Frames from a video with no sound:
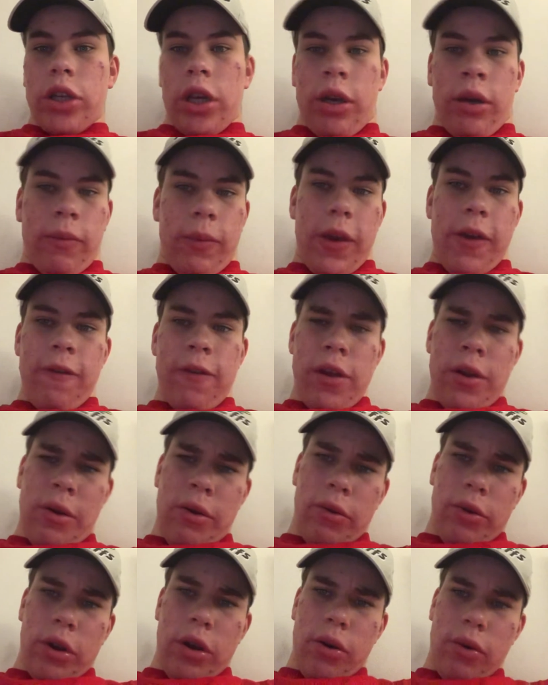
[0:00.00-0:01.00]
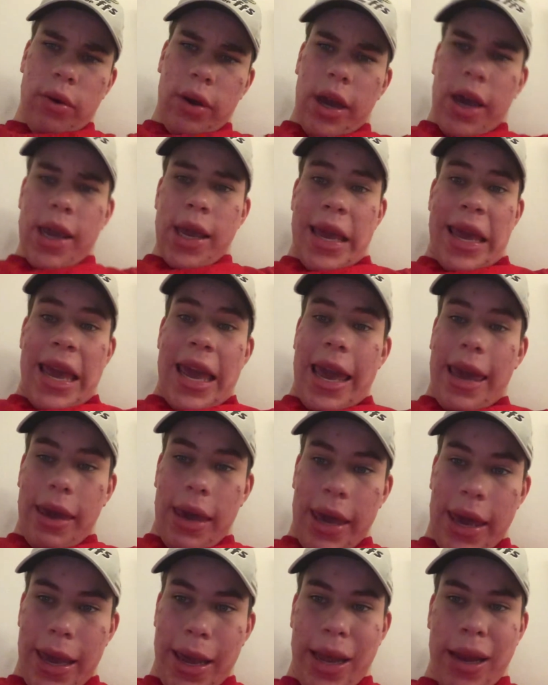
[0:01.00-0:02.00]
If you don't know, I
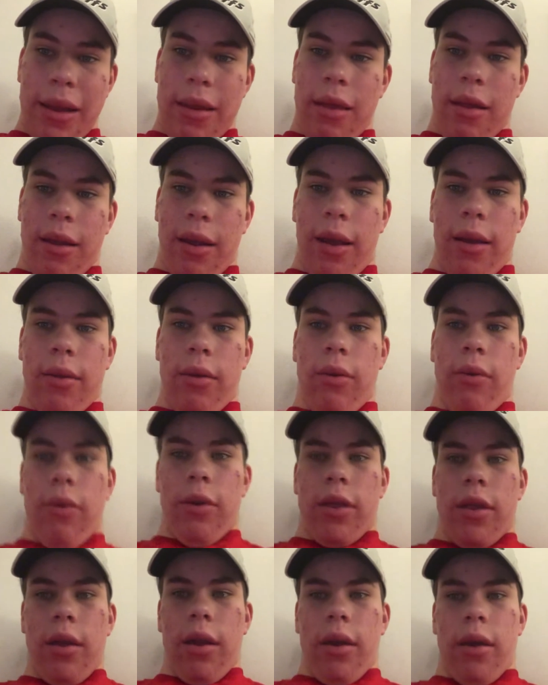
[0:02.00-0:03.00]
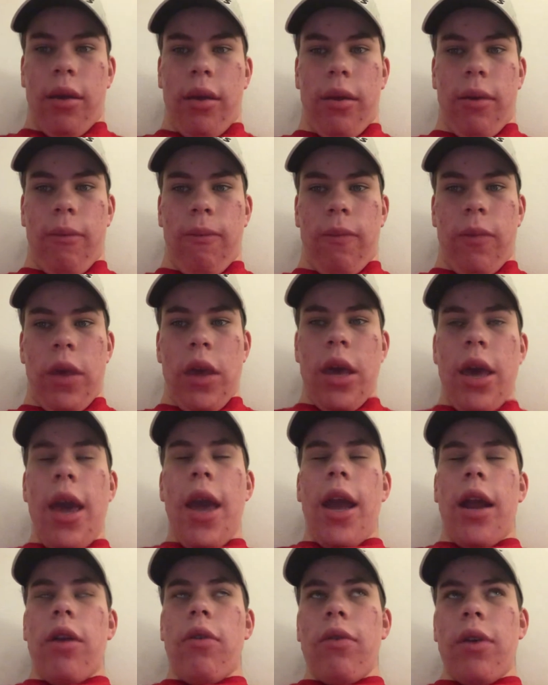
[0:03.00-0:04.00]
hate St. Louis. I
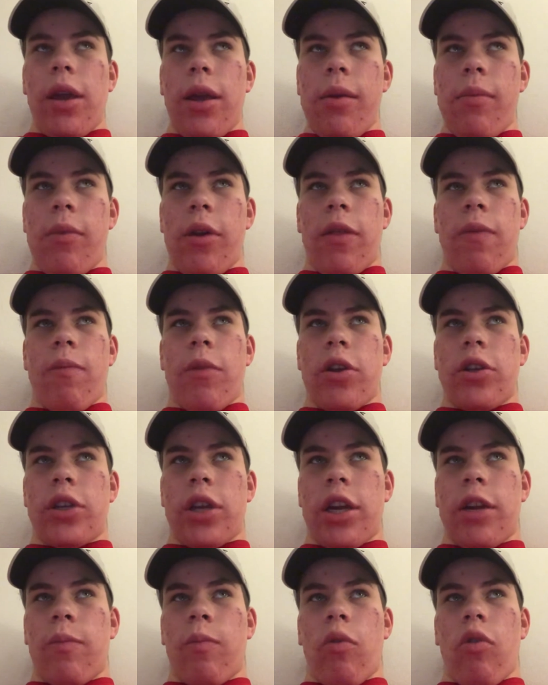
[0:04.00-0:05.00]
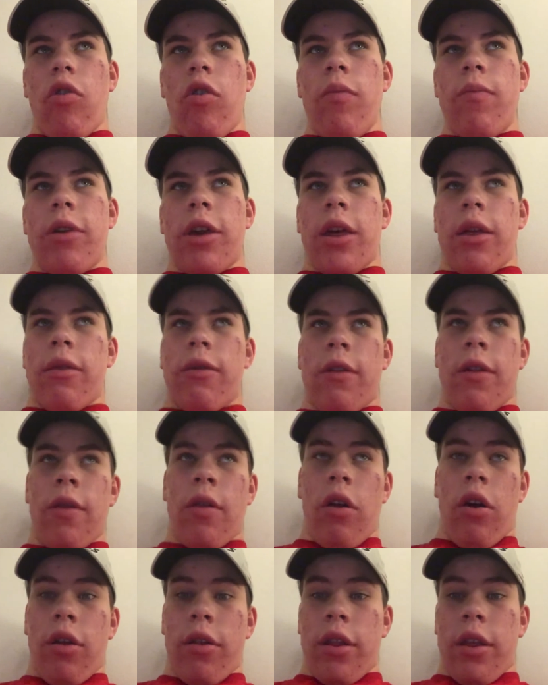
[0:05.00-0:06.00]
don't hate them as much anymore because they
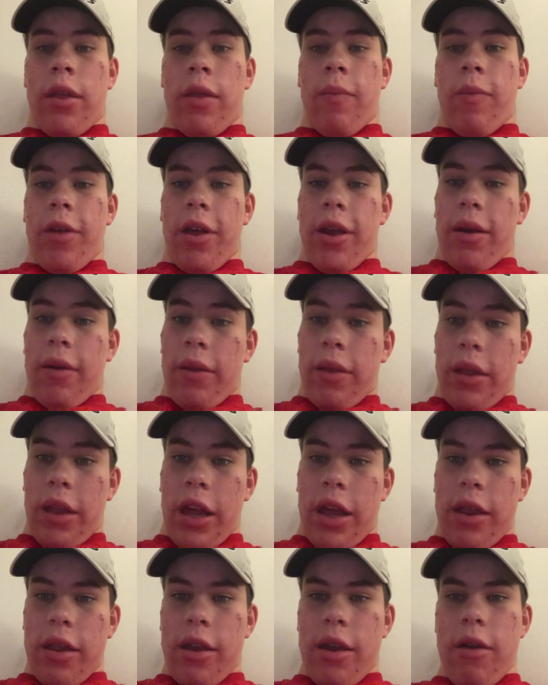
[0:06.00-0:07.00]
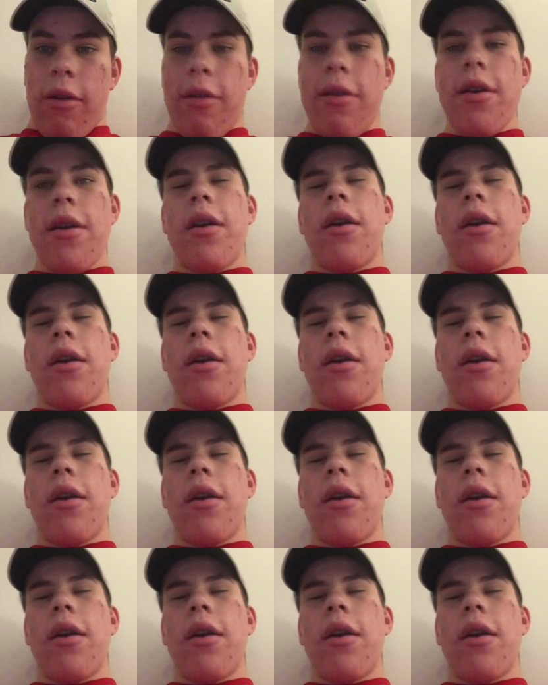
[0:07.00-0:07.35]
lost in the playoffs last year.